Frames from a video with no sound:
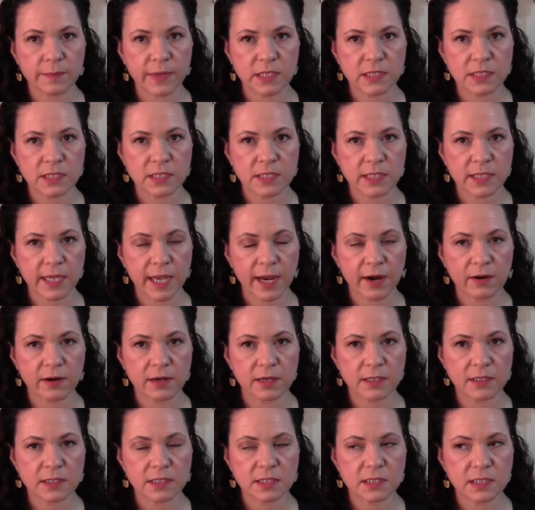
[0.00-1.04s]

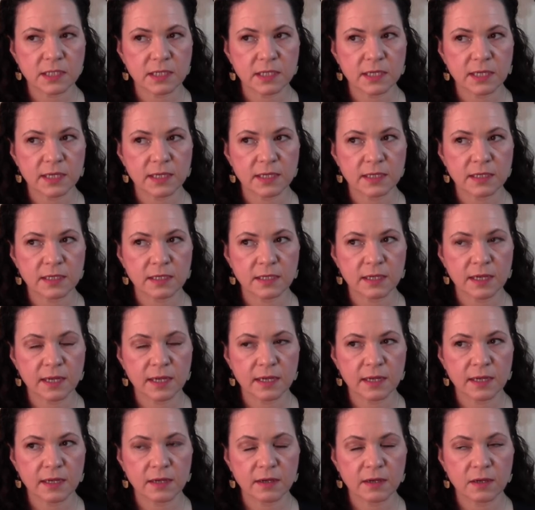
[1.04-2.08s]
mascaras.
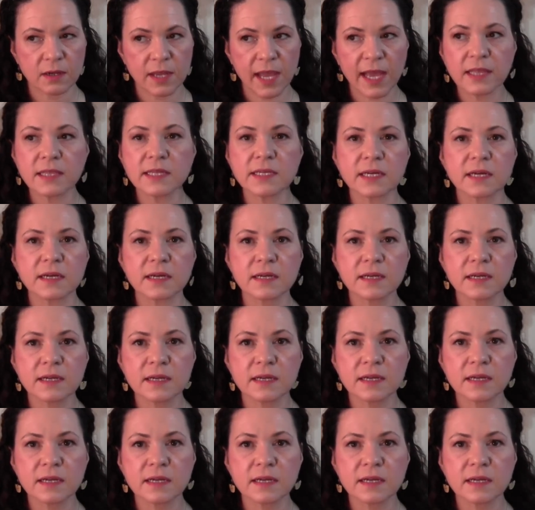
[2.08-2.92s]
Helena